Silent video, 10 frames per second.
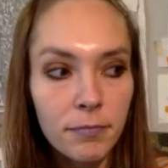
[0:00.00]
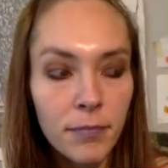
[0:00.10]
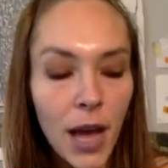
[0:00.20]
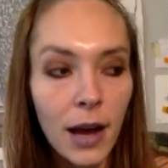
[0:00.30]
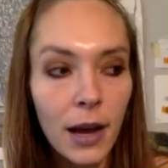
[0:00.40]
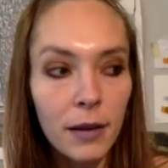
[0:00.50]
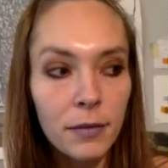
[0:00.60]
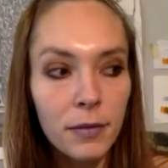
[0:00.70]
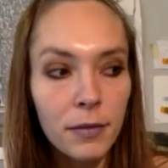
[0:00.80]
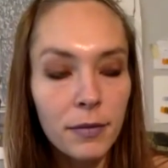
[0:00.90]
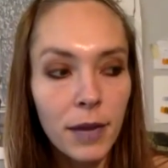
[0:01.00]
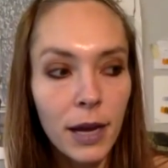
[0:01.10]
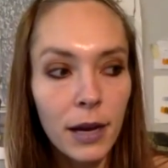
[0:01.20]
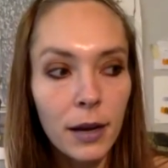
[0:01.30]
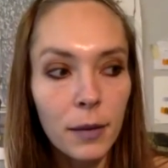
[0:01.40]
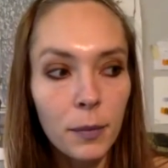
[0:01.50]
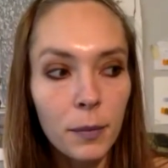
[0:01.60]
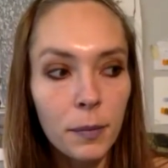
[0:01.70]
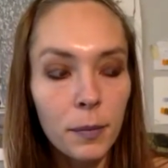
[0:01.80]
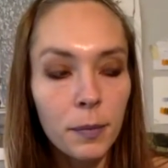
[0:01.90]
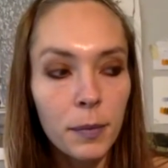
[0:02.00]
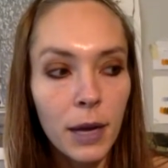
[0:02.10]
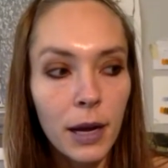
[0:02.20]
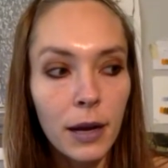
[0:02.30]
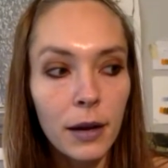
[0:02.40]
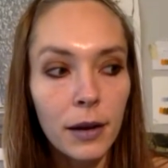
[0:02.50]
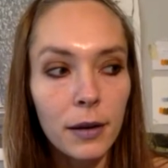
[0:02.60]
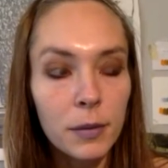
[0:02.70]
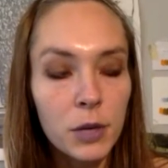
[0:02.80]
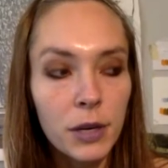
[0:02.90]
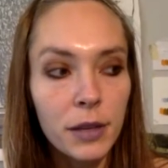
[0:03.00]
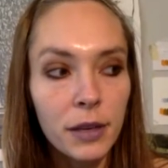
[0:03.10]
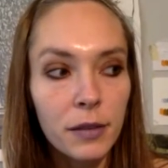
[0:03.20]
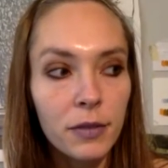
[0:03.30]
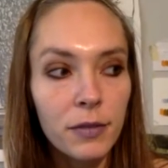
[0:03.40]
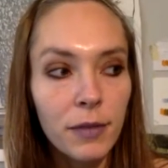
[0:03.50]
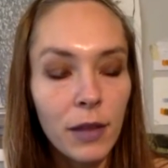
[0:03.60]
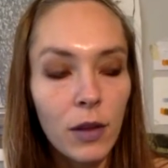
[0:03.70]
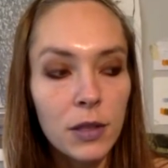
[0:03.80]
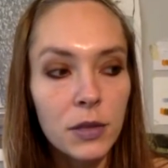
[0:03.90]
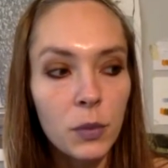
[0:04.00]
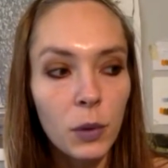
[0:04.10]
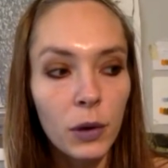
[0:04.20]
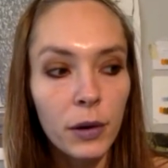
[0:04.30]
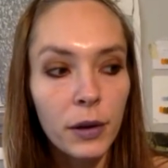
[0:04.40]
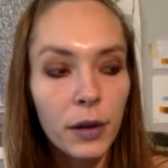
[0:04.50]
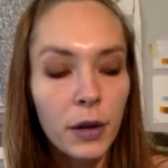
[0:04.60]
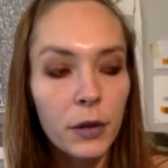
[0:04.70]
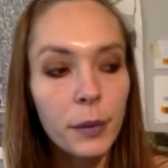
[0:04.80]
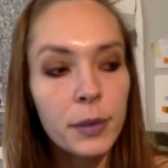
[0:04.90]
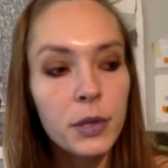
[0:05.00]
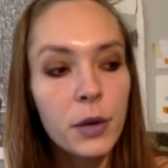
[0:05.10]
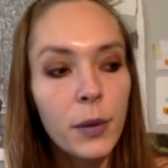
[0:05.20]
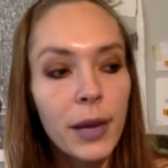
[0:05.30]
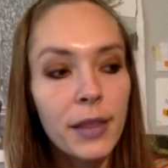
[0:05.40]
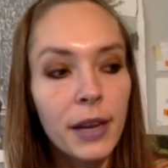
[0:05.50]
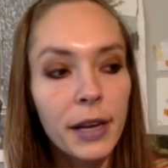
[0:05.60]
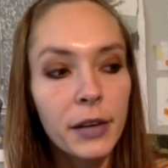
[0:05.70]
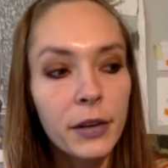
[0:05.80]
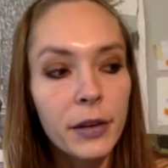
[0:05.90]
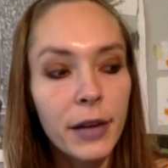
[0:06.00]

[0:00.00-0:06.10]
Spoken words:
uh I'm trying to think of, I lost the word. There was no way that I could